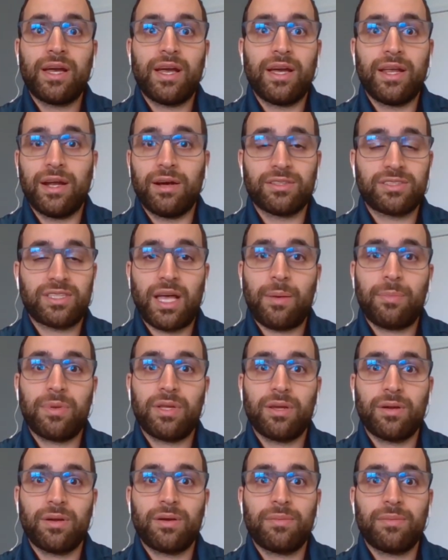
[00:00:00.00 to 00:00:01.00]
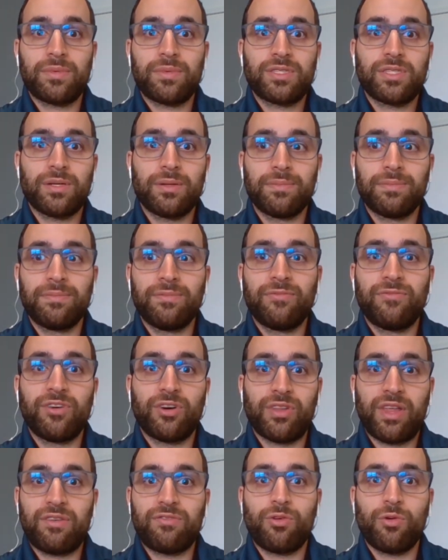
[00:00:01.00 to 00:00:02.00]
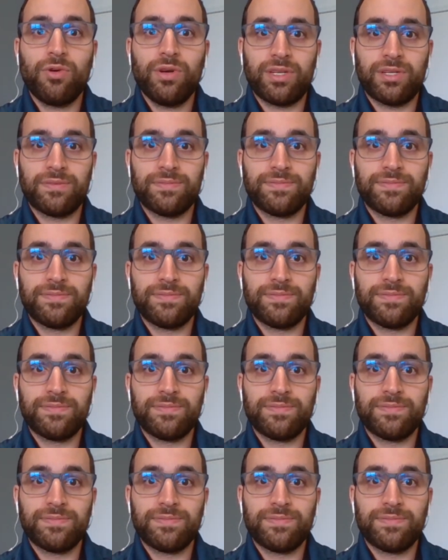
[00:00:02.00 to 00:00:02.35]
and I was happy to fill that void.